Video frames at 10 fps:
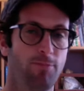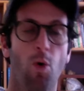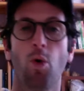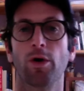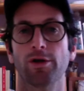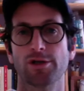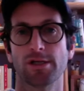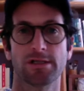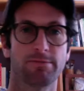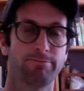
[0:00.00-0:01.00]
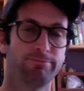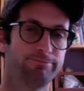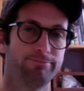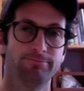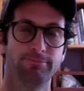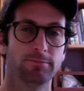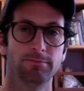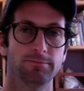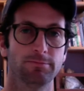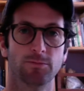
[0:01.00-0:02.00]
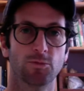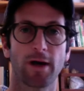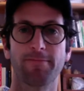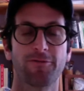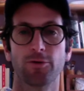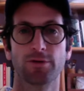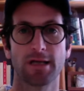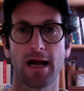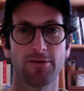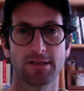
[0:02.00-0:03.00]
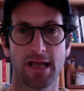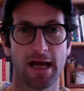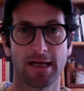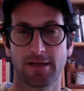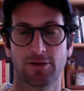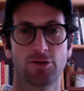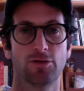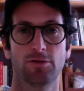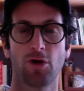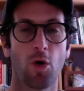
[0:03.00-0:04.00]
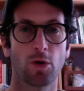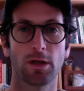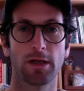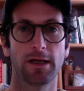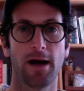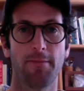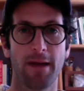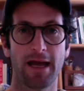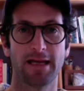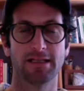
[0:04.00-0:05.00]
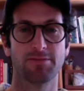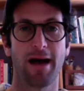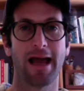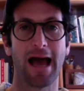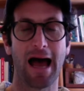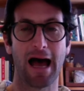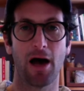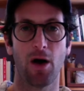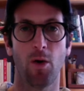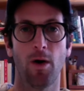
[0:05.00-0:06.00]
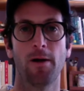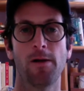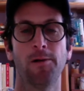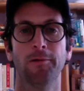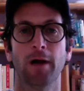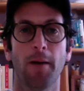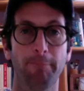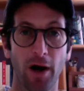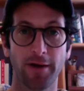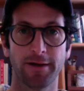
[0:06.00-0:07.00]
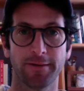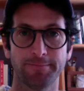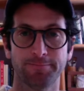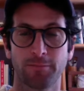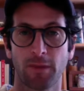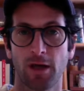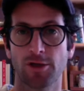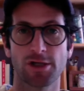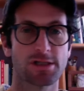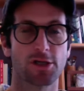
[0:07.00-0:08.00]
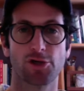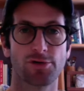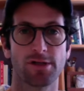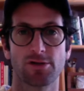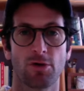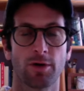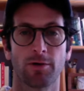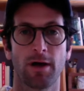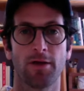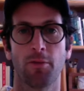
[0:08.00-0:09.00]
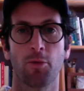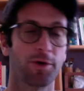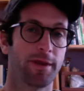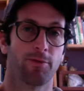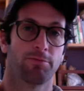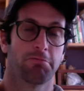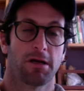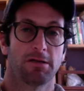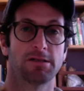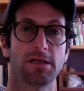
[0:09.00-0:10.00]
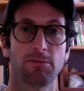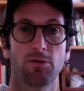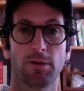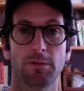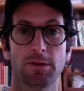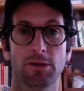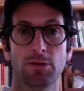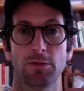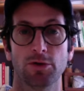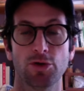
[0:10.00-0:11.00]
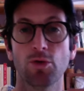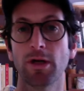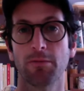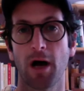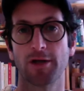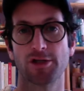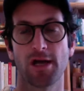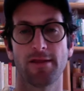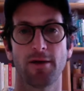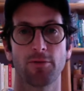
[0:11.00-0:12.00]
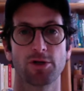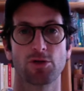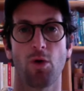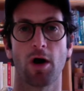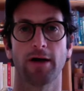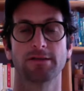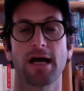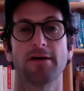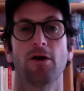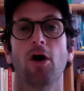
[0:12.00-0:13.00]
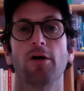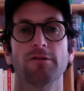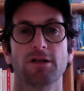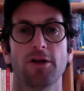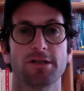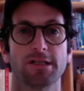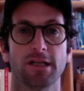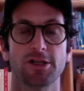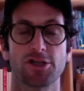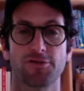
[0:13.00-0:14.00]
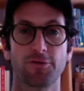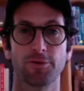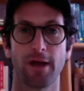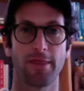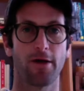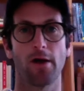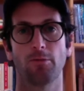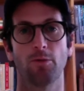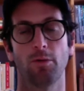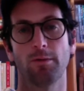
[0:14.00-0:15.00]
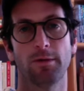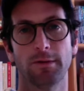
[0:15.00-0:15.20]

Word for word: oranges and grapefruits and I was like totally amazed by how abundant just the trees growing around them were and they were they didn't seem to really be doing, doing much yet they would just walk outside and harvest all this delicious fruit and i thought well